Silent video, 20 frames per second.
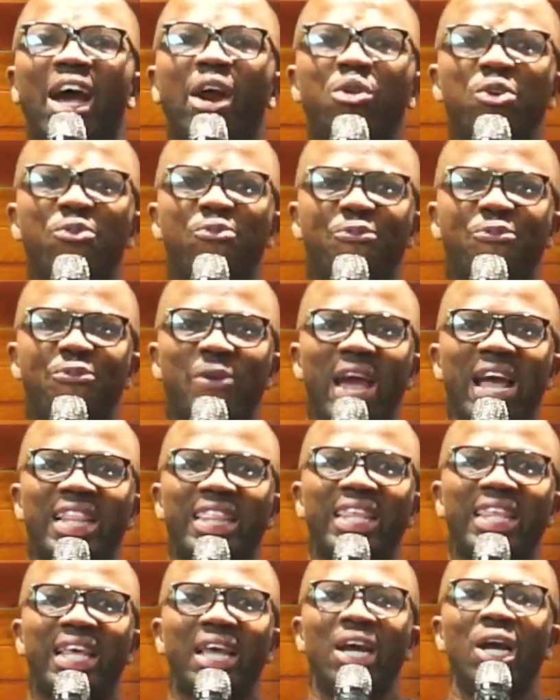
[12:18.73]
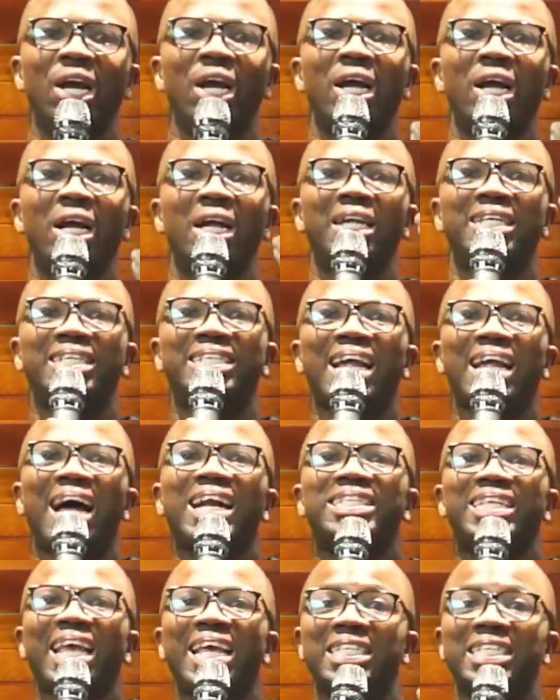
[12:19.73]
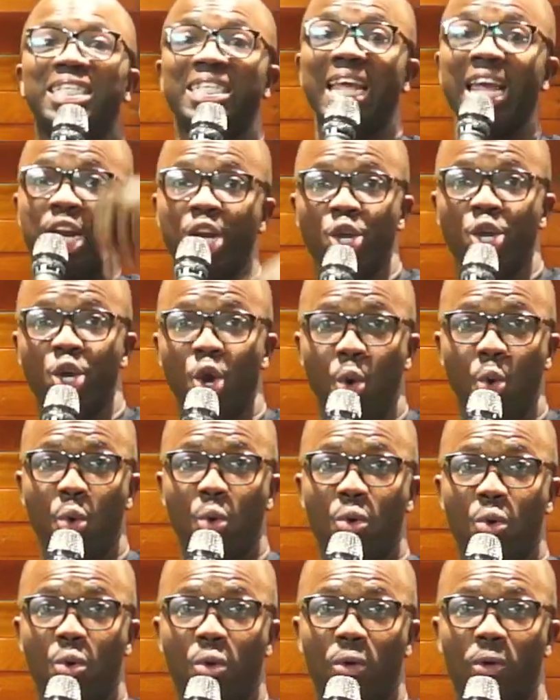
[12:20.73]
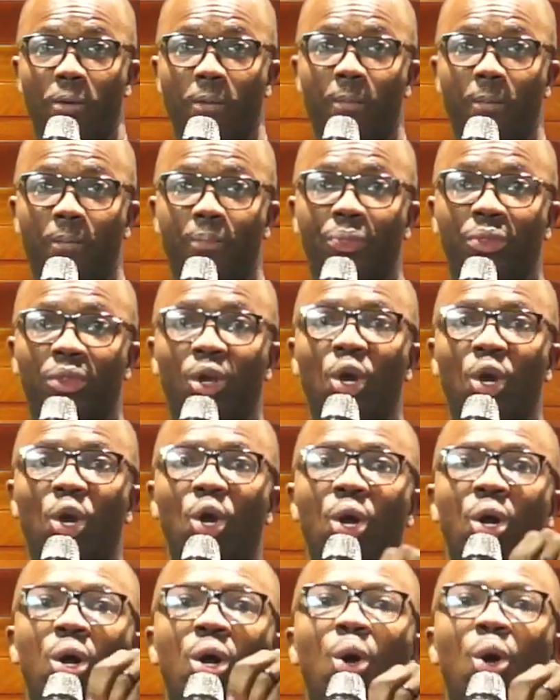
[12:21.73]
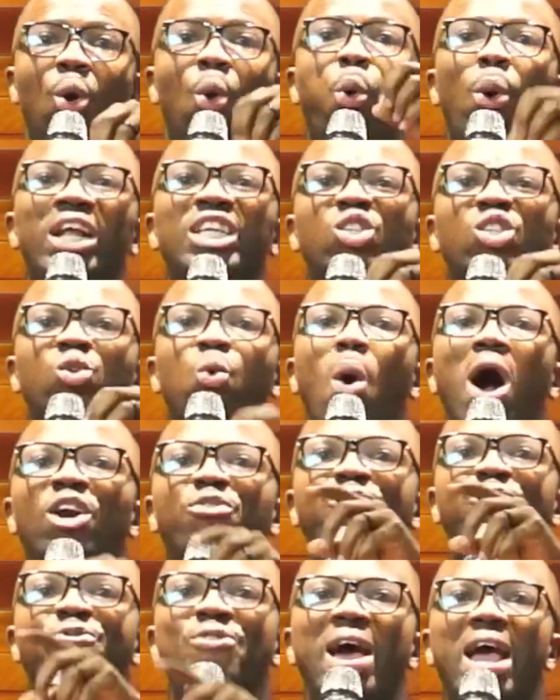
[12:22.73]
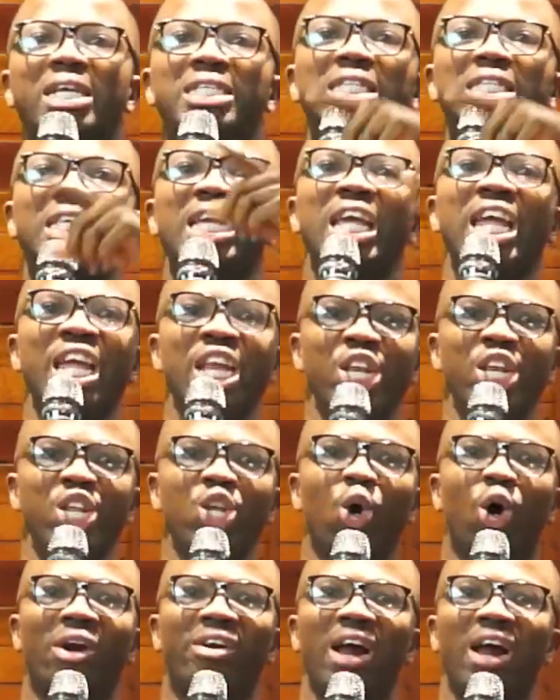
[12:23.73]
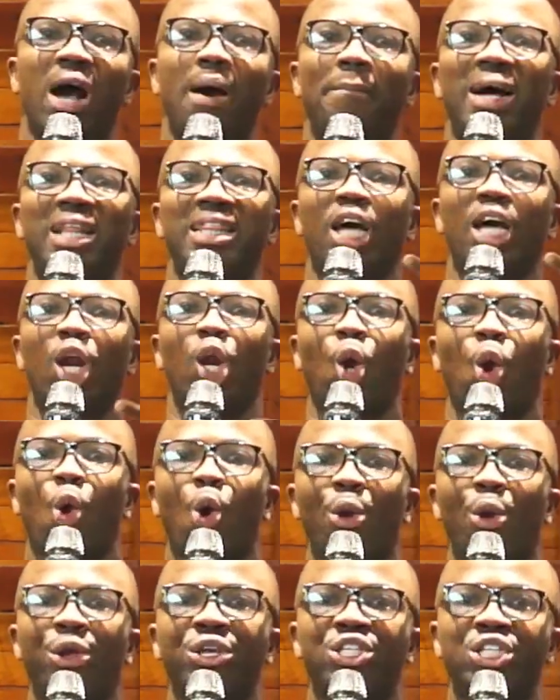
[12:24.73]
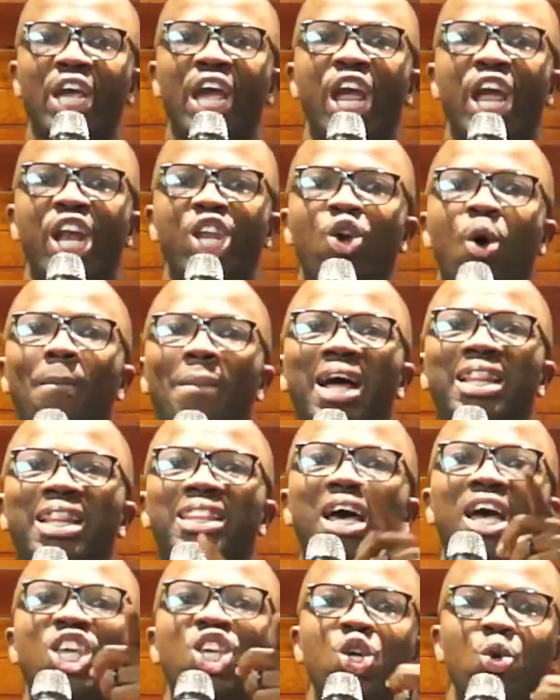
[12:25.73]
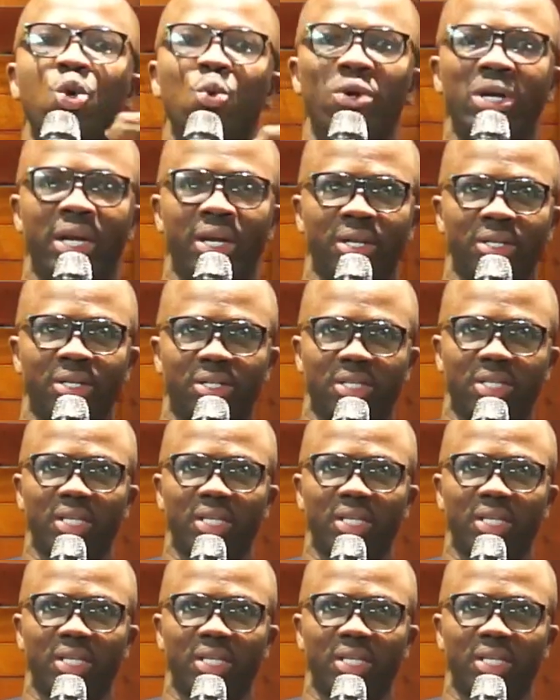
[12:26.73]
faith that is in you, which dwelt first in your grandmother Lois and your mother Eunice,